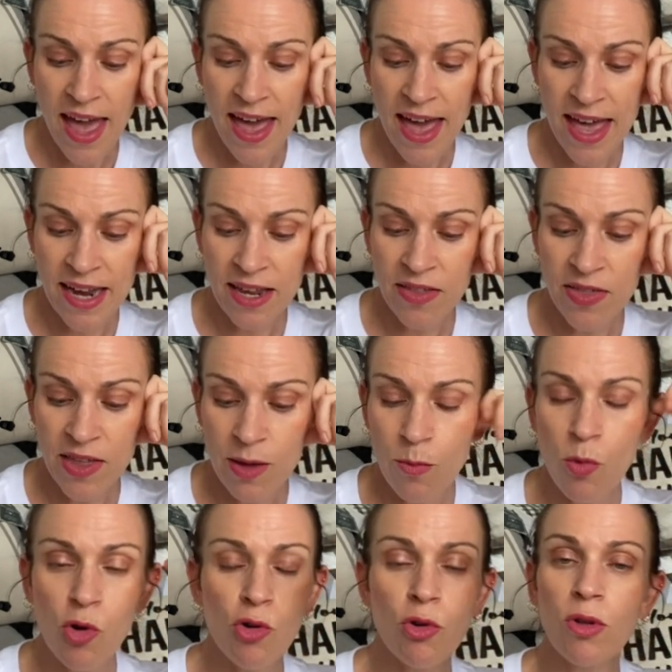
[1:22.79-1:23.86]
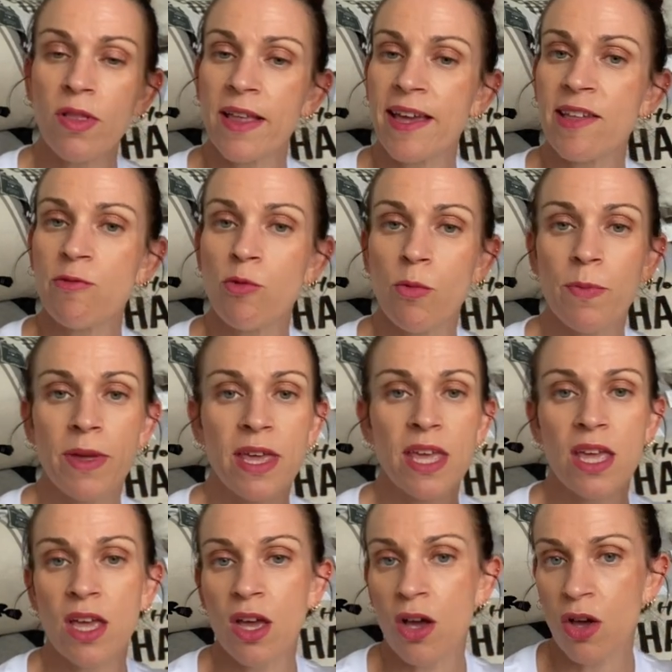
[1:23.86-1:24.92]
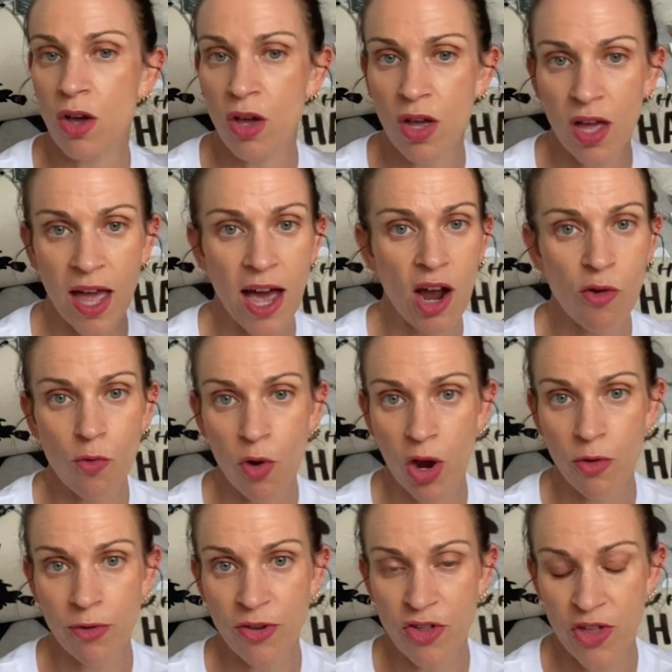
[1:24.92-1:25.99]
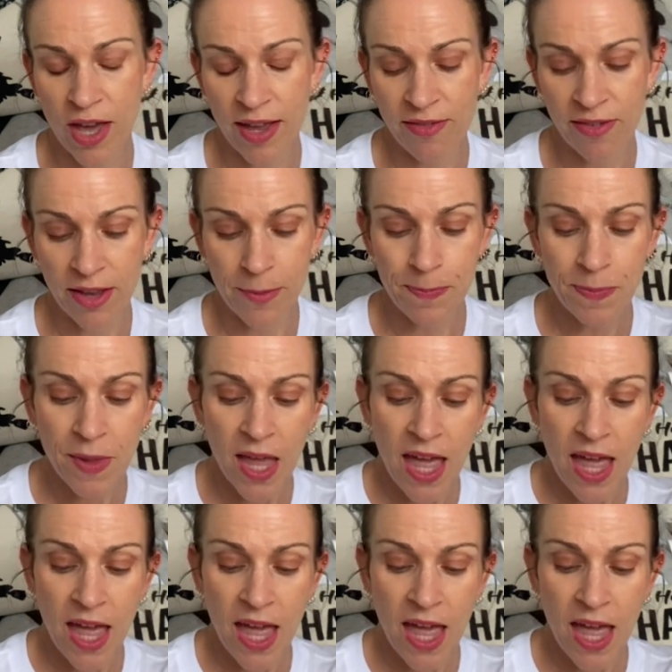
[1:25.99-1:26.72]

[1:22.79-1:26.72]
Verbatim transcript: Anything more or less will be outright rejected.